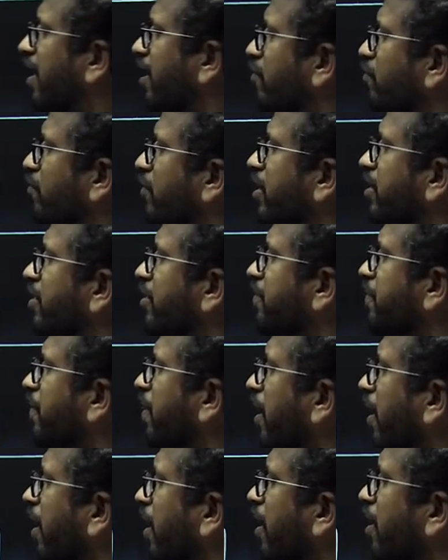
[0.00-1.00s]
R one,
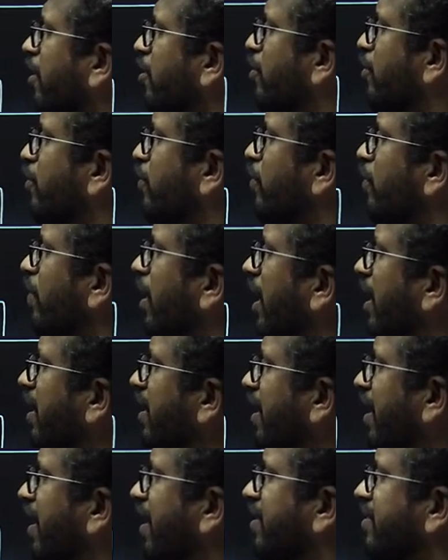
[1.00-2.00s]
R two
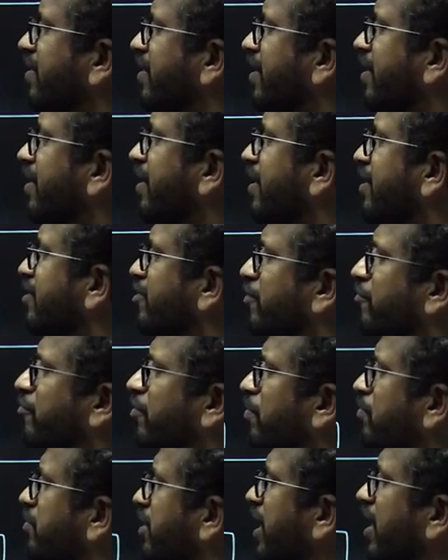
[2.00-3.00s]
and R three. So
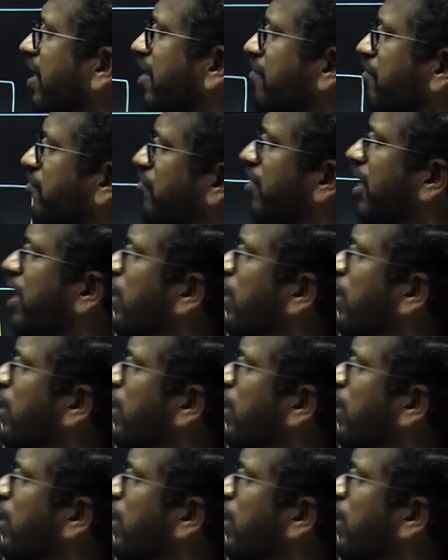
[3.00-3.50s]
from there, if you